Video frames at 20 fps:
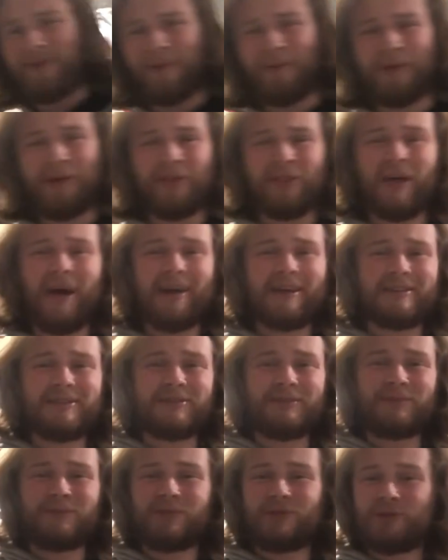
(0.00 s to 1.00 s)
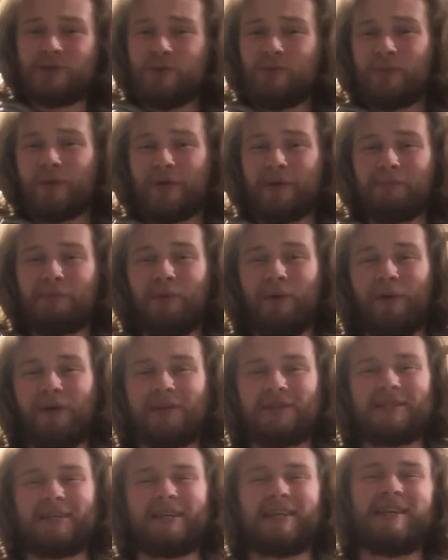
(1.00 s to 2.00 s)
with that, is super
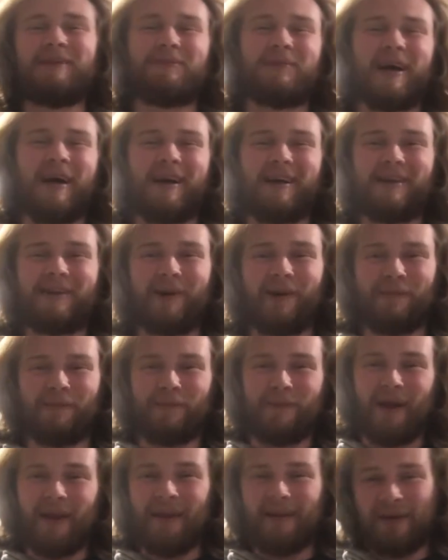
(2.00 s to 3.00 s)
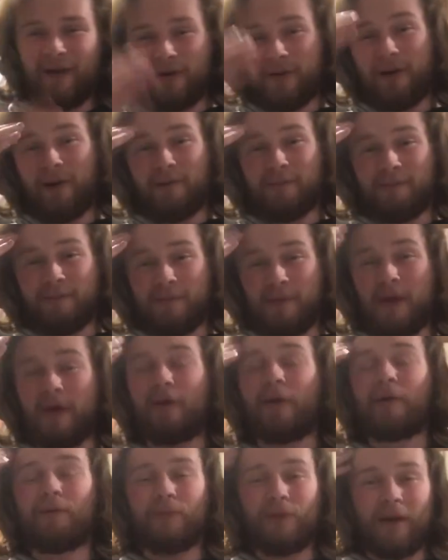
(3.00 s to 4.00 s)
important to keep that in our brain, or in
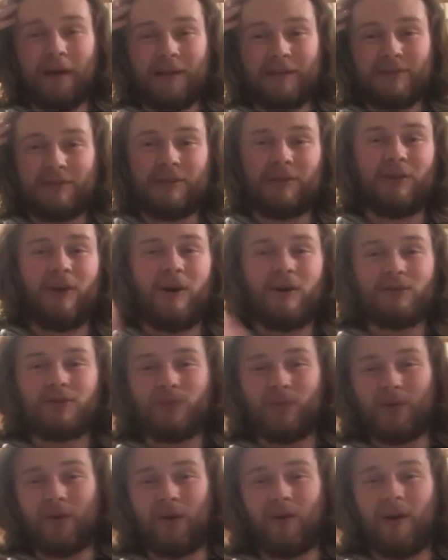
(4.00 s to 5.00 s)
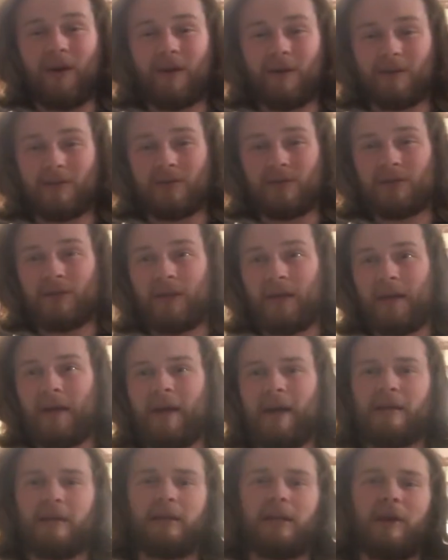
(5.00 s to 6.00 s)
our brains, and also in our hearts,
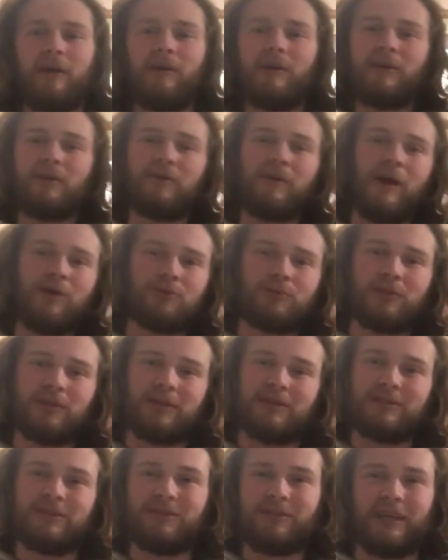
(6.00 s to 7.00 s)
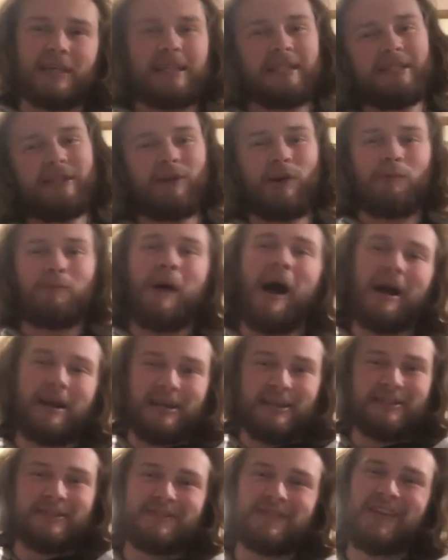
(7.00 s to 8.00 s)
and to carry it around with us like it's in our
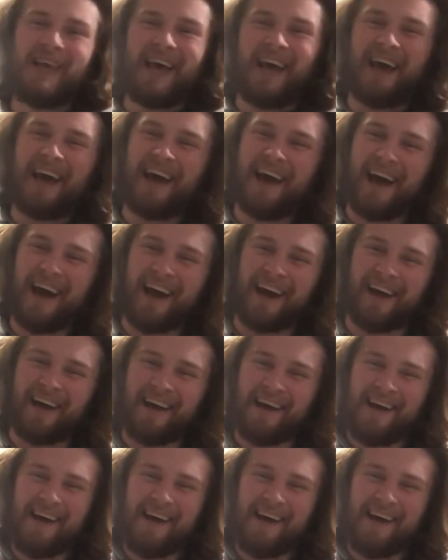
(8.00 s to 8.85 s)
pocket